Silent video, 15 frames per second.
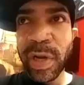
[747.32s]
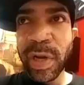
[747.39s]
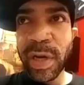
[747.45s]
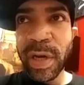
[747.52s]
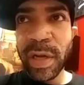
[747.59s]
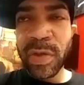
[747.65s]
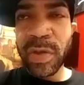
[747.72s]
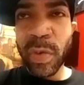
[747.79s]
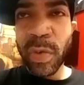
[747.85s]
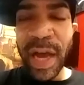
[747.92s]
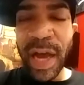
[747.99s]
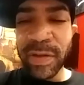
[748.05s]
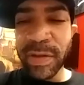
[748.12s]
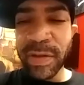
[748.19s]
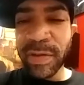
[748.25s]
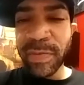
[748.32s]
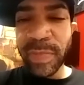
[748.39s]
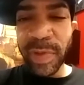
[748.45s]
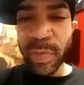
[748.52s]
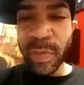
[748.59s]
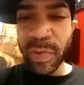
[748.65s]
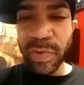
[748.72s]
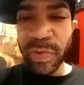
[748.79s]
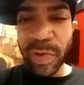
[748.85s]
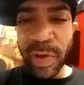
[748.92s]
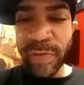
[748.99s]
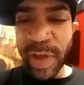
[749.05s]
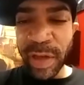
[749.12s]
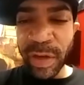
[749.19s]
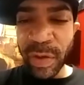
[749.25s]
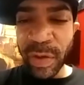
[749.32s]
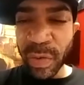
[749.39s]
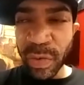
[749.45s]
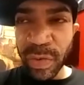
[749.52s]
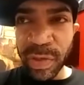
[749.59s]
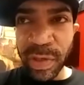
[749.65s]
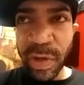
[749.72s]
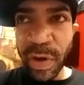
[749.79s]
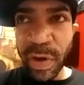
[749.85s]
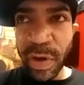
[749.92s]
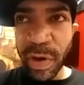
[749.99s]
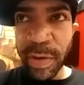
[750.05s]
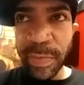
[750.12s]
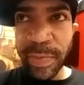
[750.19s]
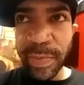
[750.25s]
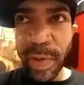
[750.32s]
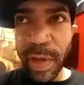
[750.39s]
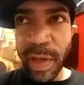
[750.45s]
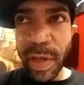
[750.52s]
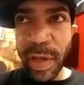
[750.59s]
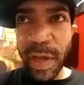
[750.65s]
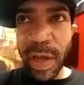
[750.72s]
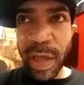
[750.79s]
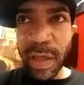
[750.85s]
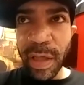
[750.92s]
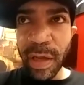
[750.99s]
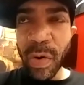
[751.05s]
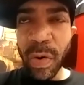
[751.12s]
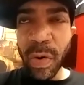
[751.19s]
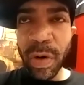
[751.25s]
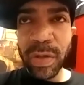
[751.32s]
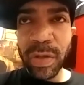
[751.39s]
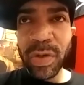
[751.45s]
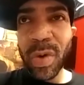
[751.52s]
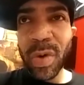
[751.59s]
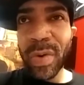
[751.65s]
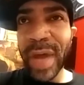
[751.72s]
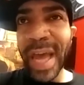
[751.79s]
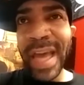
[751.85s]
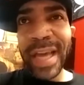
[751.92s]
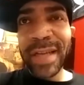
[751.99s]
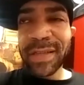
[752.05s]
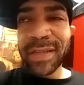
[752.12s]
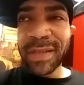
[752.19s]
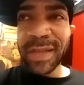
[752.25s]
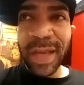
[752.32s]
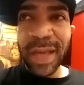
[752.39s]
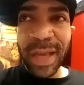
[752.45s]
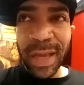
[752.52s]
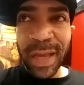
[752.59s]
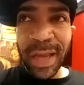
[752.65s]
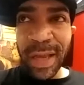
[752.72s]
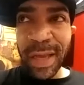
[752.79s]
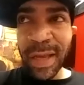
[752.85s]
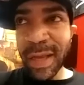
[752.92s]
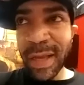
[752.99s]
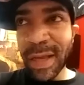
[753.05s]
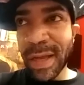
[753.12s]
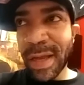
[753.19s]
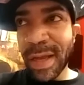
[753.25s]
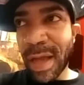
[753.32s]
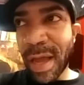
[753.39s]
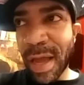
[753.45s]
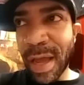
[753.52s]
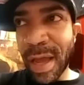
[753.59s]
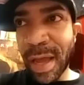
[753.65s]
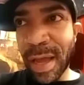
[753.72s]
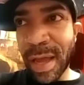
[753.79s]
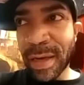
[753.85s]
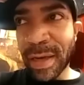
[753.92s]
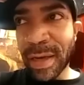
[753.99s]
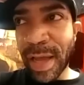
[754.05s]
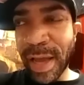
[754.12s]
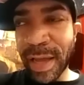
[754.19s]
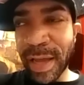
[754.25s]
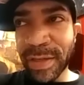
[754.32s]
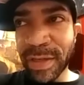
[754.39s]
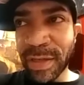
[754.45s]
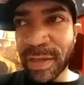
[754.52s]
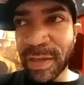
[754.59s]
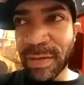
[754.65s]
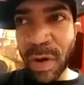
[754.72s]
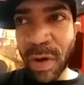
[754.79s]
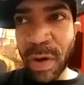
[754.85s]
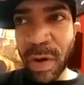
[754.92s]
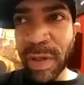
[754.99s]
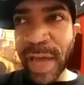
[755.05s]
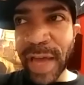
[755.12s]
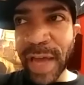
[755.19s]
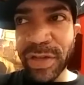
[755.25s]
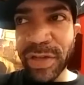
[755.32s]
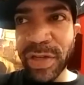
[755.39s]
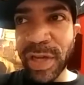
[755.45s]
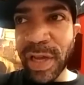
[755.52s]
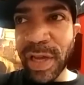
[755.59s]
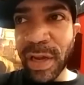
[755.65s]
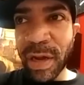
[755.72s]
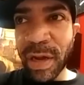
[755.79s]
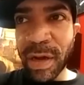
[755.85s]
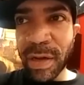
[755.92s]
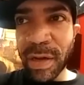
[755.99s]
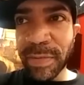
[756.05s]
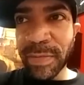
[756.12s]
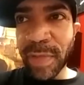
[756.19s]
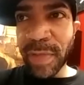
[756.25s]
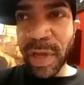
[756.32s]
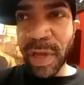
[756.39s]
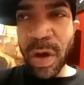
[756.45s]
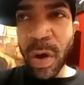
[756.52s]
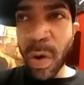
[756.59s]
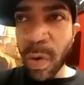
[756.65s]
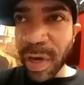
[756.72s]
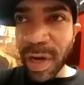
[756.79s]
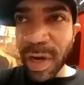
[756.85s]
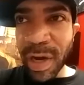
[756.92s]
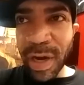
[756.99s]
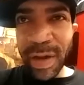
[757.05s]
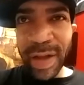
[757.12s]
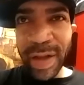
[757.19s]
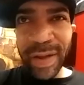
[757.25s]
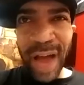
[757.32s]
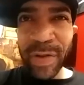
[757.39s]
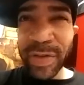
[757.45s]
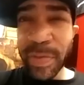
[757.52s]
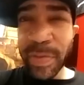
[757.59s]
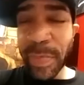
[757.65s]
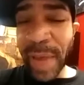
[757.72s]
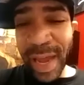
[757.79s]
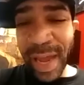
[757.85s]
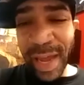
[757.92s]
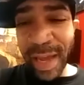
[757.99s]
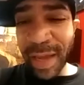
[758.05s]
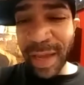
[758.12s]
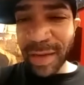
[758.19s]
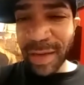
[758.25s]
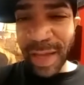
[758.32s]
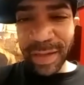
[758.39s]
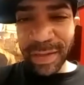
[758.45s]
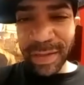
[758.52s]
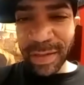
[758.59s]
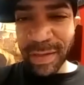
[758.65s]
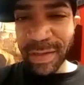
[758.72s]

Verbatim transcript: 20,000 people venues in Europe and then going on tour with AZ and like just all that shit. Um, La Coca, House of Pain, like just